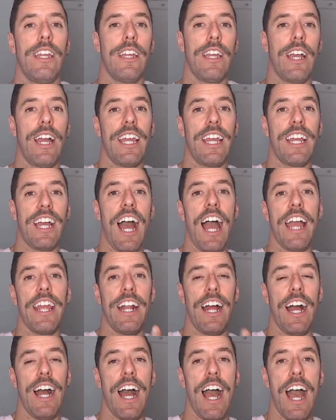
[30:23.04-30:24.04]
higher and
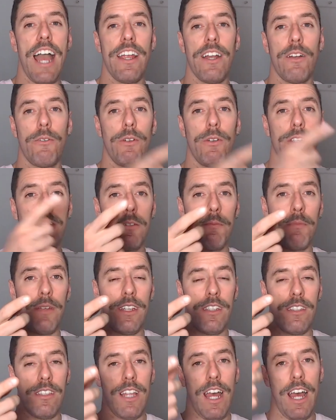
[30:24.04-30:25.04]
higher, which
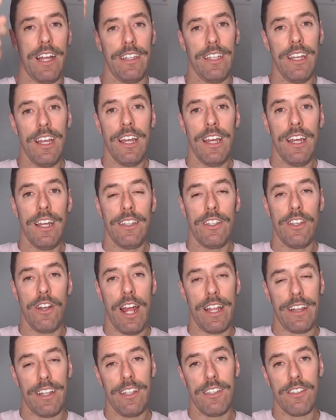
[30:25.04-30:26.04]
means that your
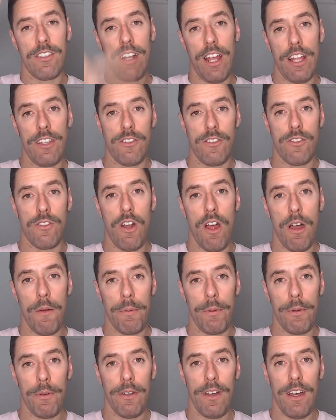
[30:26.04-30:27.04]
athlete is gonna
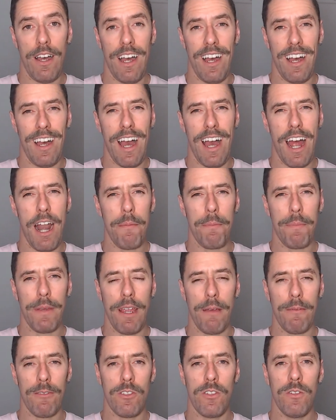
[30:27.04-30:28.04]
drop
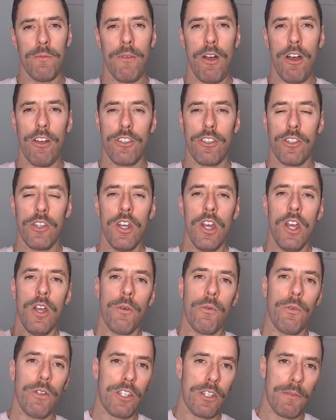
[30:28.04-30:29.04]
RPMs too much,
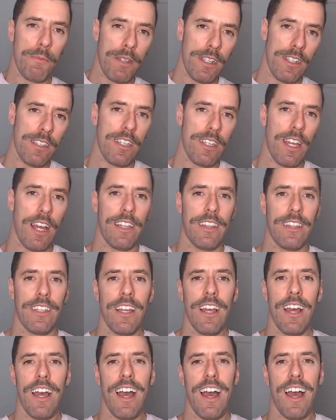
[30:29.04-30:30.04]
which means that
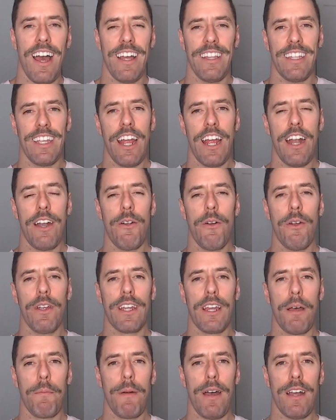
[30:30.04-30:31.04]
the aerobic
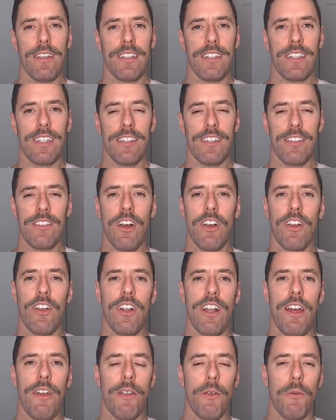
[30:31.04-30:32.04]
capacity is not
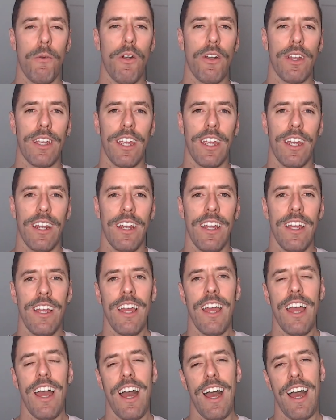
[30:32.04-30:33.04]
gonna be working,
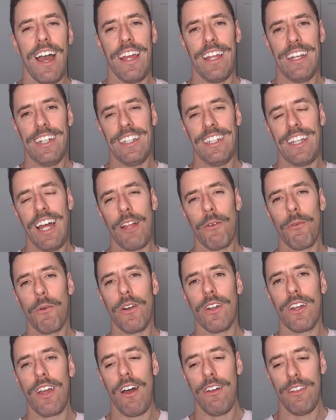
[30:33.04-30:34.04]
and that
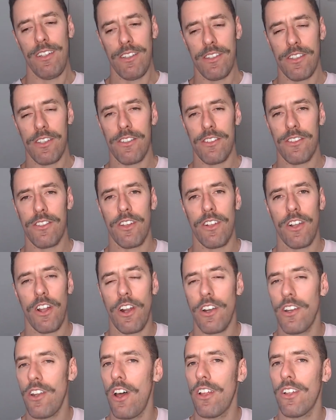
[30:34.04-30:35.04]
workout is just
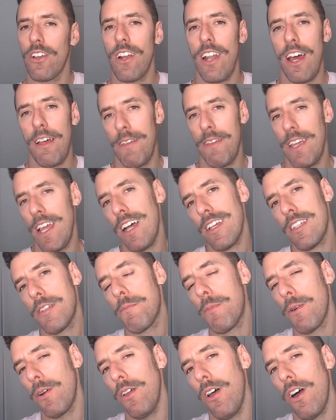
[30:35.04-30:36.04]
not gonna be as
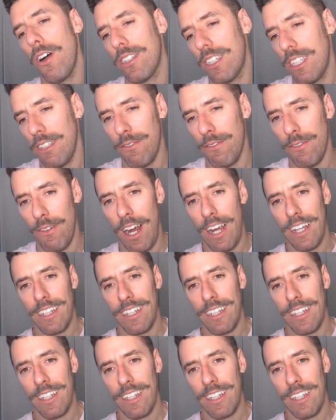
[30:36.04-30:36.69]
productive, right?